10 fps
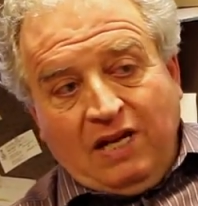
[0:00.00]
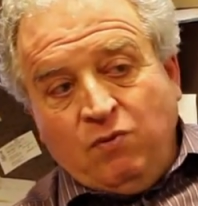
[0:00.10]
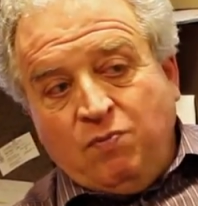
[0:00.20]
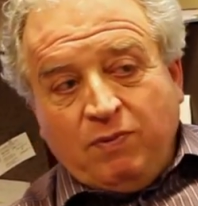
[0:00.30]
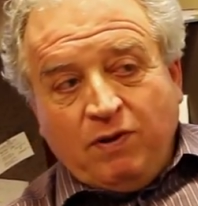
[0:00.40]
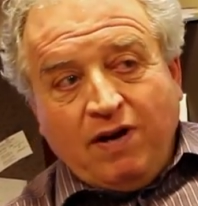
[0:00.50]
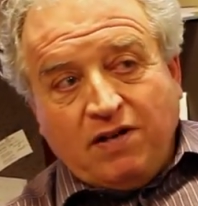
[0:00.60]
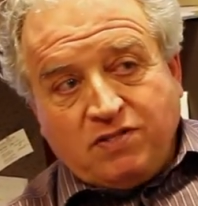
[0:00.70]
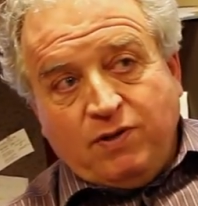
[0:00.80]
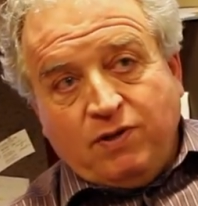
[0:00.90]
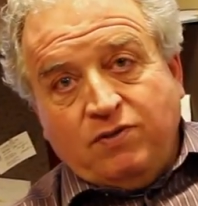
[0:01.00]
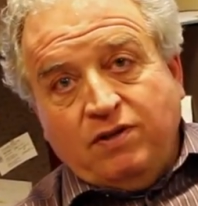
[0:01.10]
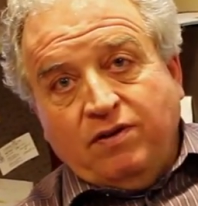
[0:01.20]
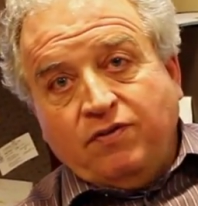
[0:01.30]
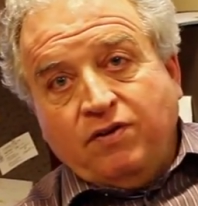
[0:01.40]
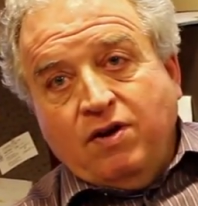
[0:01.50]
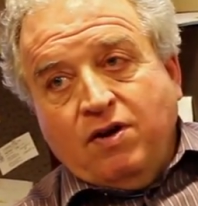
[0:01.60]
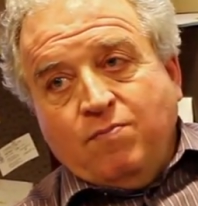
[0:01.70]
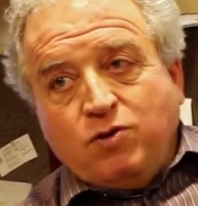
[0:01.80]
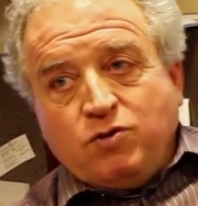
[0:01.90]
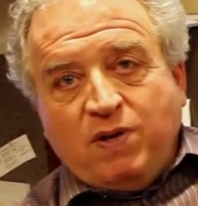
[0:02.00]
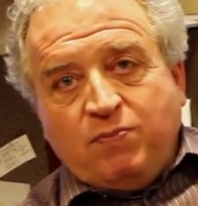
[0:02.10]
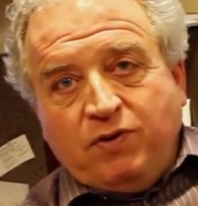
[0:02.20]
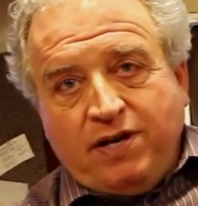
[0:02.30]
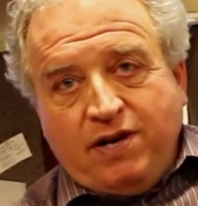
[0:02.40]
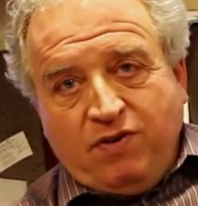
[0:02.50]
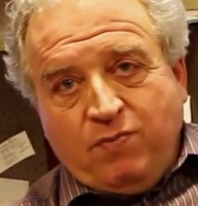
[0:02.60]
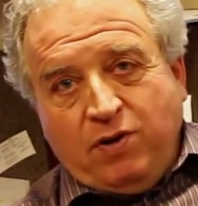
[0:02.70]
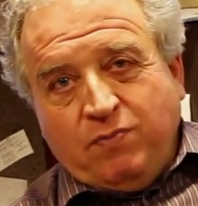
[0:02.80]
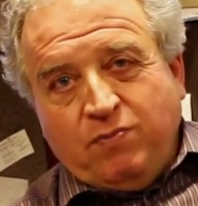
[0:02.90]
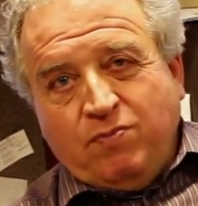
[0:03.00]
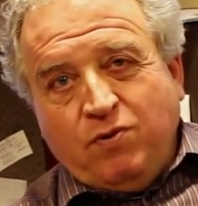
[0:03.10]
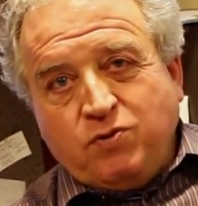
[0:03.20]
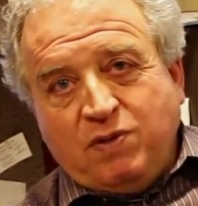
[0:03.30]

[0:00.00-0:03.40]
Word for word: And when people are asked about this, most people, not everybody, but most